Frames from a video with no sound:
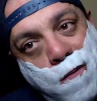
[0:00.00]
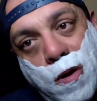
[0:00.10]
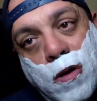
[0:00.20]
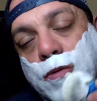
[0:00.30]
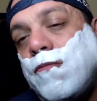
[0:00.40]

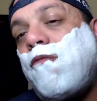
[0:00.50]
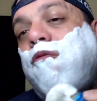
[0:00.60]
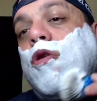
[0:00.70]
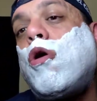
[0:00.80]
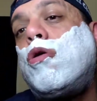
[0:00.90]

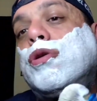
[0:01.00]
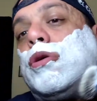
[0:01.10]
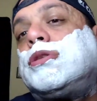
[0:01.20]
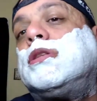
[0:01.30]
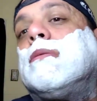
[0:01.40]

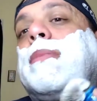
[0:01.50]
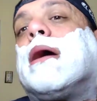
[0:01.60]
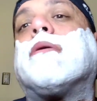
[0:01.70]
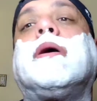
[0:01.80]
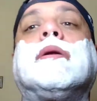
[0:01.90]
notes in the
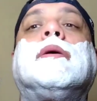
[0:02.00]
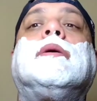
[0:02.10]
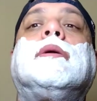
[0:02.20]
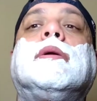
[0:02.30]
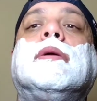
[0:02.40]
background.
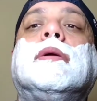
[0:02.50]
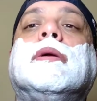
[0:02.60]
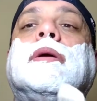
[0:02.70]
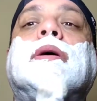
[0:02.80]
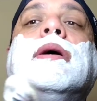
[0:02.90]

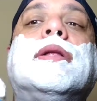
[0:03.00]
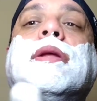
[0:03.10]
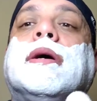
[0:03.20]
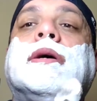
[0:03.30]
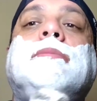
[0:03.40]

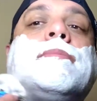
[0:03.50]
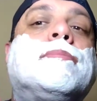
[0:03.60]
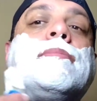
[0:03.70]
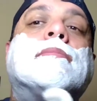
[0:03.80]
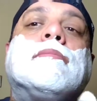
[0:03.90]
And
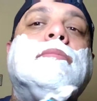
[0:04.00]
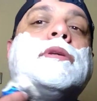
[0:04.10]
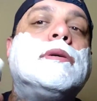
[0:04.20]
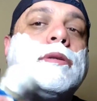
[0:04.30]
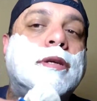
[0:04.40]

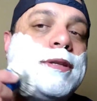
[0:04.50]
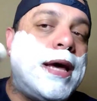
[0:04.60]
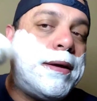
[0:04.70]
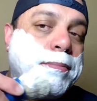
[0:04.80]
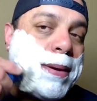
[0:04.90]
to
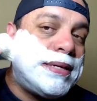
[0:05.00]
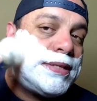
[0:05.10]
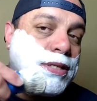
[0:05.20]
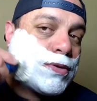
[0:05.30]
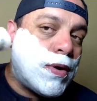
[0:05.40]

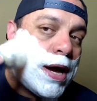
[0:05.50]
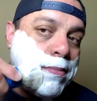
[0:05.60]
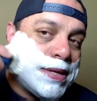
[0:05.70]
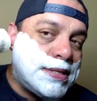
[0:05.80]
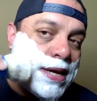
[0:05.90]
best
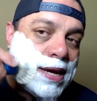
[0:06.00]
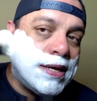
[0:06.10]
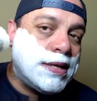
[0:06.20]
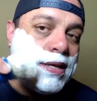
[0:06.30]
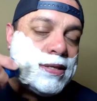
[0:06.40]
describe the
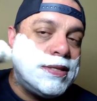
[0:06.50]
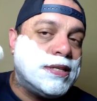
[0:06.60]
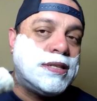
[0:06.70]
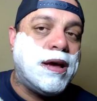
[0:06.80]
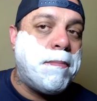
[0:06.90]
scent is
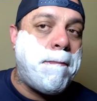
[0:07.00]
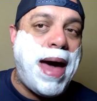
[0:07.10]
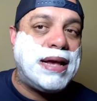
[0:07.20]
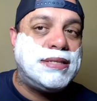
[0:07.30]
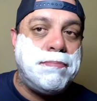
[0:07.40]
just a
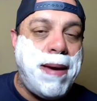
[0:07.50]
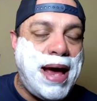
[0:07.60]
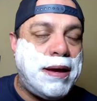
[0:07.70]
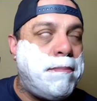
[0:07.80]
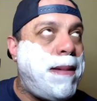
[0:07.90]

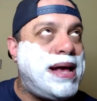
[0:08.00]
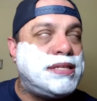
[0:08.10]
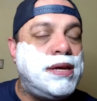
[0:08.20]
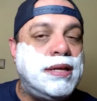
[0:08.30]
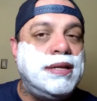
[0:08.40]

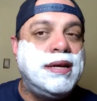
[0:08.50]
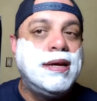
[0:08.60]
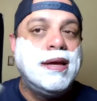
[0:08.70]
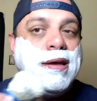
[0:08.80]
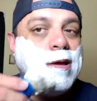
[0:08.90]
masculine,
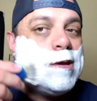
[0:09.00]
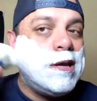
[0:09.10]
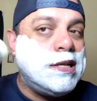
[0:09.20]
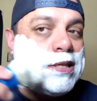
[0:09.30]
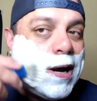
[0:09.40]

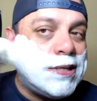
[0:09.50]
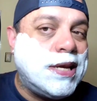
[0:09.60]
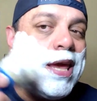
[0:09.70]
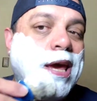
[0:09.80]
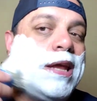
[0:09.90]

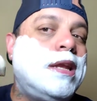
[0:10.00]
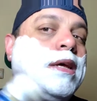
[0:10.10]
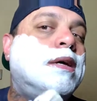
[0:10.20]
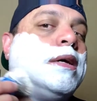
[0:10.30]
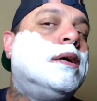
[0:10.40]

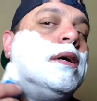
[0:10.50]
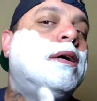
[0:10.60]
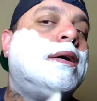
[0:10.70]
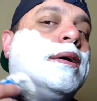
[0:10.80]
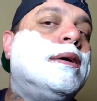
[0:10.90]
intoxicating,
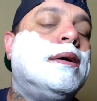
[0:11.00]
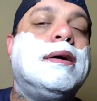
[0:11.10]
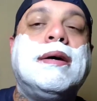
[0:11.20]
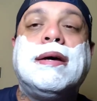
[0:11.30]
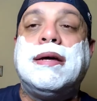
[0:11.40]

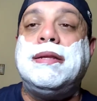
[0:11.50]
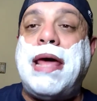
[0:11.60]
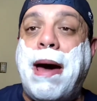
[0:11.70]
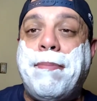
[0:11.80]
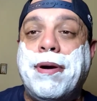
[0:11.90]

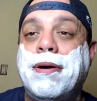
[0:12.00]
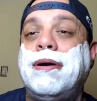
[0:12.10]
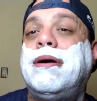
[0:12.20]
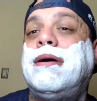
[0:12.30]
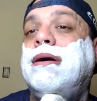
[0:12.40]

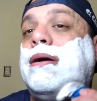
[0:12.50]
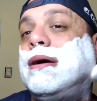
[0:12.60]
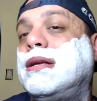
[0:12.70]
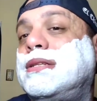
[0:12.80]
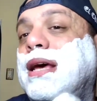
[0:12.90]
dapper
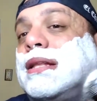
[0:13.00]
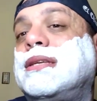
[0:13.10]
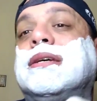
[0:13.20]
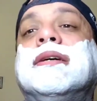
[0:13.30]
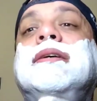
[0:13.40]

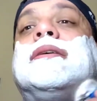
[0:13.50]
scent.